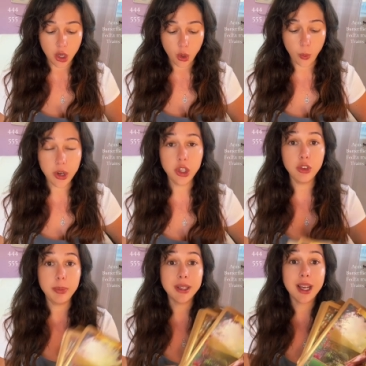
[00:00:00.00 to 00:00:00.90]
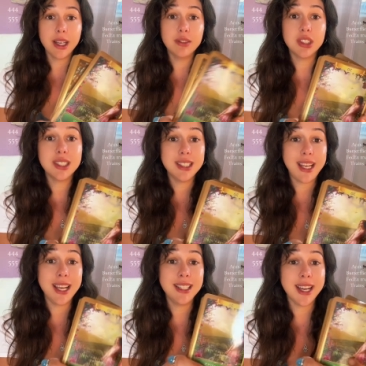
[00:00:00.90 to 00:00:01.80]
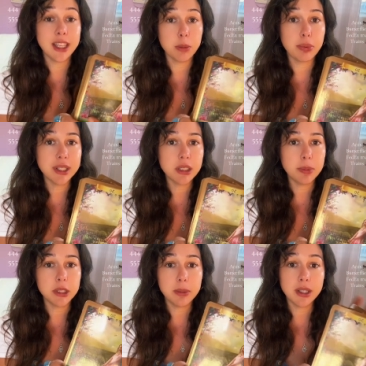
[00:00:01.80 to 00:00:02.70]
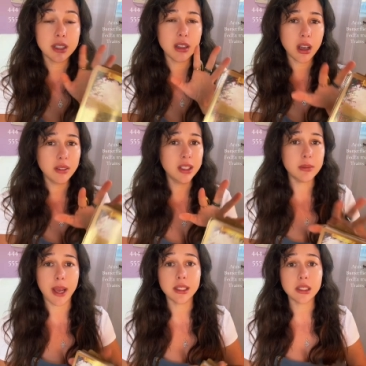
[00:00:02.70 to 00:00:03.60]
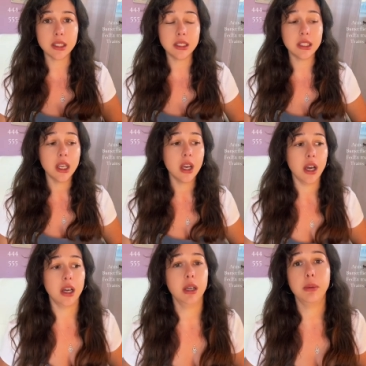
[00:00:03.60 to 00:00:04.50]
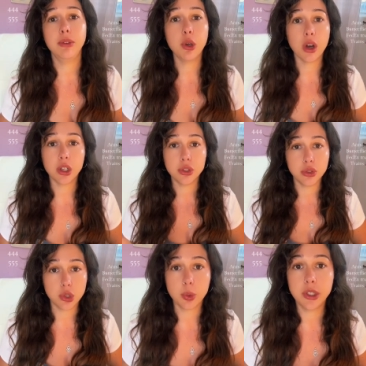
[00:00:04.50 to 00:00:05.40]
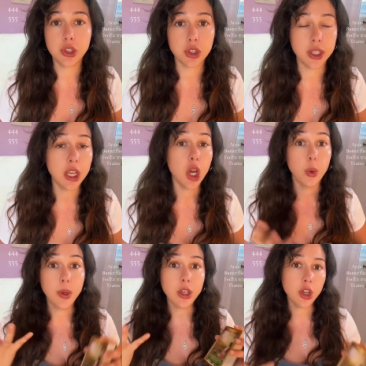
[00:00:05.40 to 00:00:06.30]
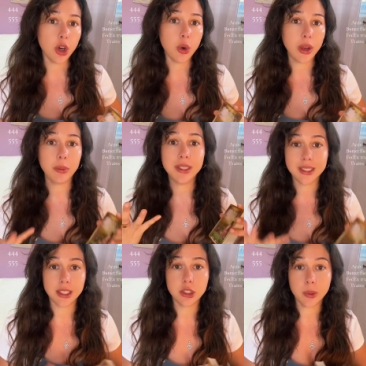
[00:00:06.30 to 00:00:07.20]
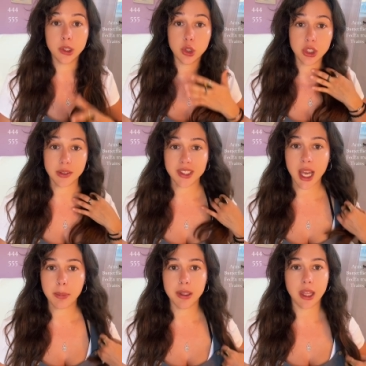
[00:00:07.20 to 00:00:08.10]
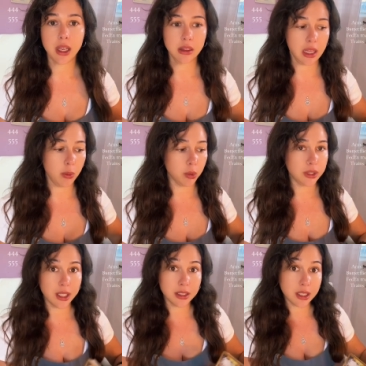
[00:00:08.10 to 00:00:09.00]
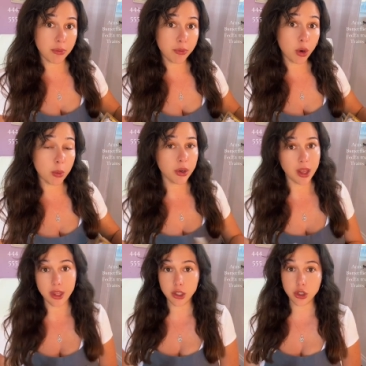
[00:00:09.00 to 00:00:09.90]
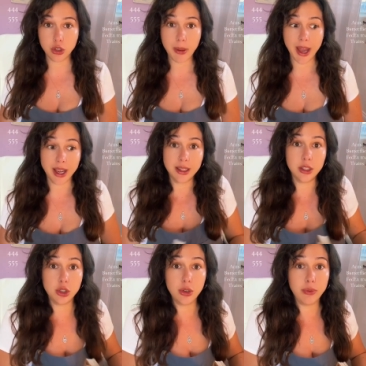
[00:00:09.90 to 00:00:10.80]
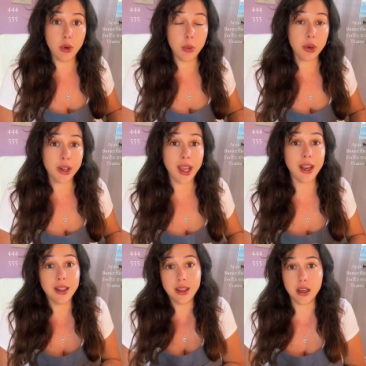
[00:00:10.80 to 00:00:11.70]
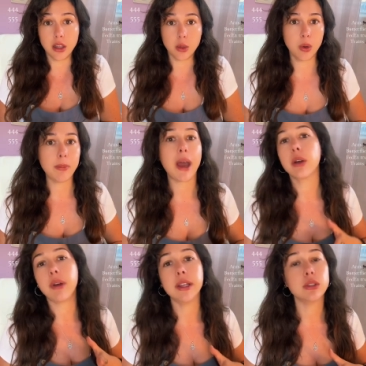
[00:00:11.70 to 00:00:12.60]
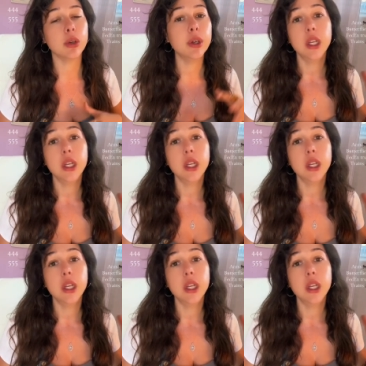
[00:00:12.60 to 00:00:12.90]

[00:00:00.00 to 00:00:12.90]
Where you've been kind of just standing at the precipice, because a lot of these masculines, if you're on a true twin journey, we know and we sense when those shifts happen. Like they will take a step forward and then 2 back and then 2 forward again and then another 1 back, right? So